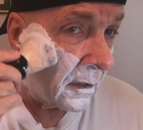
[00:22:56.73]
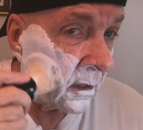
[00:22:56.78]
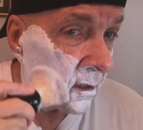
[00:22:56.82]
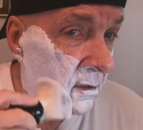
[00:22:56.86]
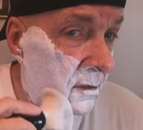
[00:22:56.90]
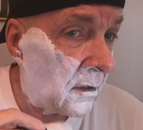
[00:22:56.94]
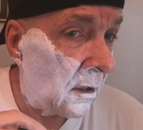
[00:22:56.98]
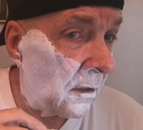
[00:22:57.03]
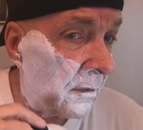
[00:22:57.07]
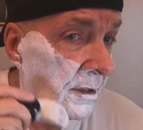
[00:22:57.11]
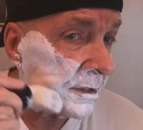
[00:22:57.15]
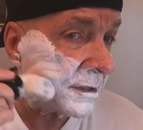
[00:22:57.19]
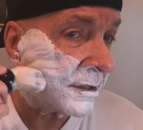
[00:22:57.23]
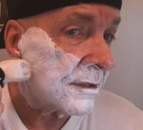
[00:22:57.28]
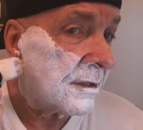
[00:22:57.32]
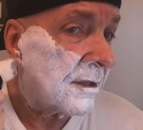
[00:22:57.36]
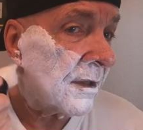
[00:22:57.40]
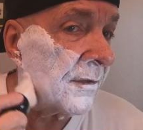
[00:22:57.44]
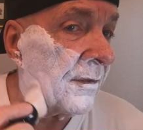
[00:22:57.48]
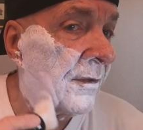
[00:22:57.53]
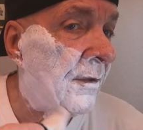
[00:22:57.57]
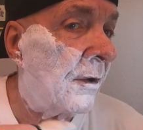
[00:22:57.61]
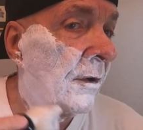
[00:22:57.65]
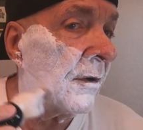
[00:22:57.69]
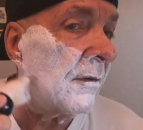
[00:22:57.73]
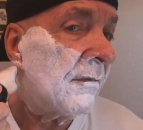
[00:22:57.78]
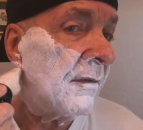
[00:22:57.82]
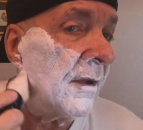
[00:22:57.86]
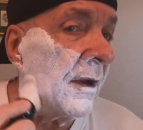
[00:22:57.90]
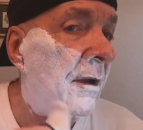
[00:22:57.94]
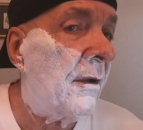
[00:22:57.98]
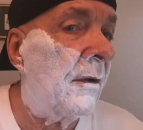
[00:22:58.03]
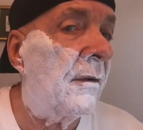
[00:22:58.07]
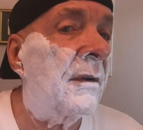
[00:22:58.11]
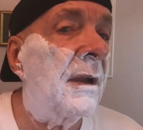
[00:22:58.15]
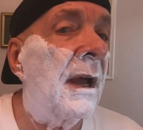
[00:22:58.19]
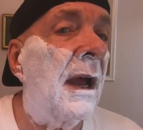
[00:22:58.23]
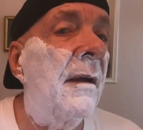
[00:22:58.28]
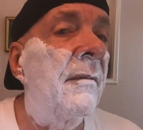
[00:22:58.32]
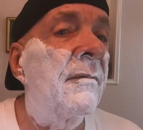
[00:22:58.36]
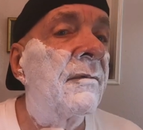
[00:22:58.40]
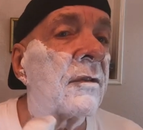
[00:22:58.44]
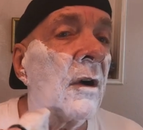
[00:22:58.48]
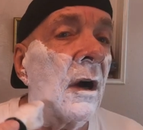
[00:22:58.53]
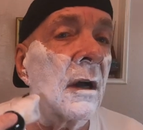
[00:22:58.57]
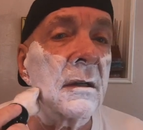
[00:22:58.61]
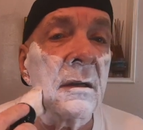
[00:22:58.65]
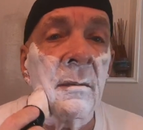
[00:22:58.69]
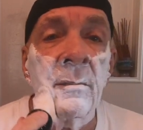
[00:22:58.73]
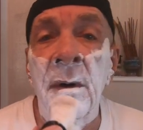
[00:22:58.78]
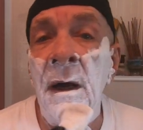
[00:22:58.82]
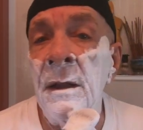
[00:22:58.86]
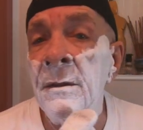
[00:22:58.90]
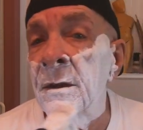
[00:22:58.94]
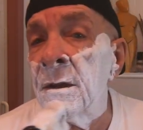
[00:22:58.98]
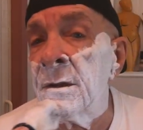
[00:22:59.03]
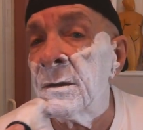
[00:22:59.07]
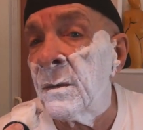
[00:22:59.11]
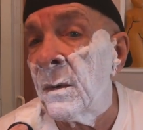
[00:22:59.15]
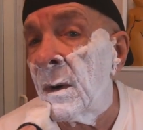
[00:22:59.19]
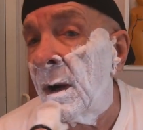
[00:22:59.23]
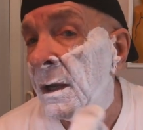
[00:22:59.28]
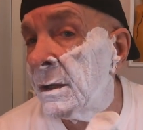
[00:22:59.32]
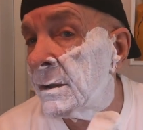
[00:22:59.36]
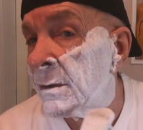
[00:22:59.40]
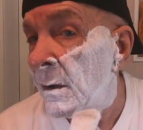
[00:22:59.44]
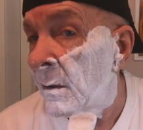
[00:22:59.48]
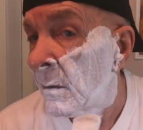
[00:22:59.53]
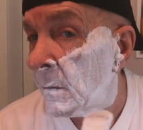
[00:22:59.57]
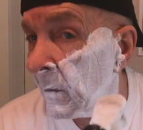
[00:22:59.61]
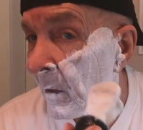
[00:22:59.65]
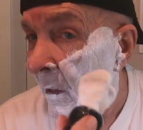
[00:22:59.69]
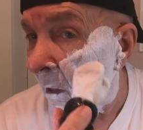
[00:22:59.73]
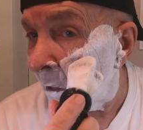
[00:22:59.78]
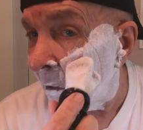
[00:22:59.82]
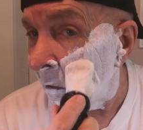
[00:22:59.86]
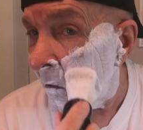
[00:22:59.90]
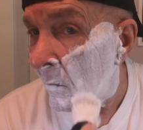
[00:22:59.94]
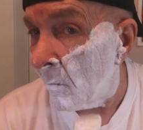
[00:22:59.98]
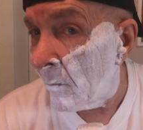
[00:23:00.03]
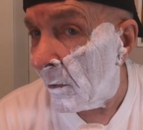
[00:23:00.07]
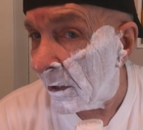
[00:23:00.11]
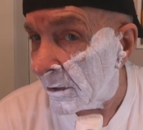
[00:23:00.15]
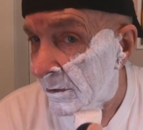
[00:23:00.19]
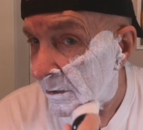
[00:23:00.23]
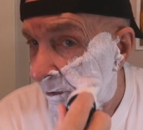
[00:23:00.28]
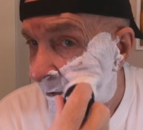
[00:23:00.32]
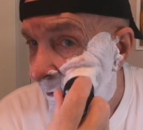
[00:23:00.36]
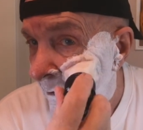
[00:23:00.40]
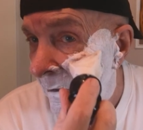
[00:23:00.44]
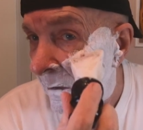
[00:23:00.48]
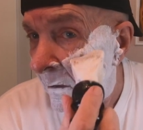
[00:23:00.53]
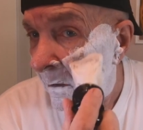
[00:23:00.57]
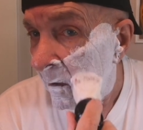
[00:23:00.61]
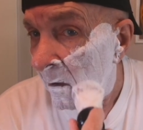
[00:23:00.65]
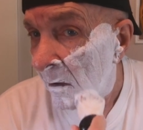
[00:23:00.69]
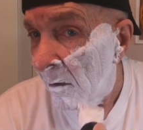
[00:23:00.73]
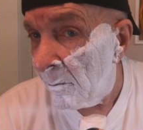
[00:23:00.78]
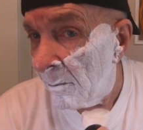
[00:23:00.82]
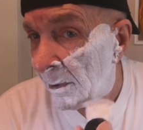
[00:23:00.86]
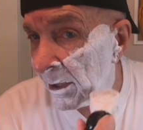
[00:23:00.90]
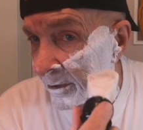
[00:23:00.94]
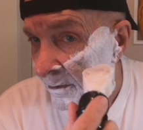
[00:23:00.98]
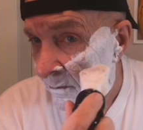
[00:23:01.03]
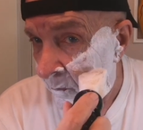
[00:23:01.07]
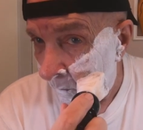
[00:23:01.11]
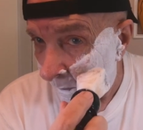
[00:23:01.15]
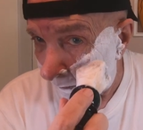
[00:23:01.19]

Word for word: So this is the third video now. I've talked about this razor, not in the best best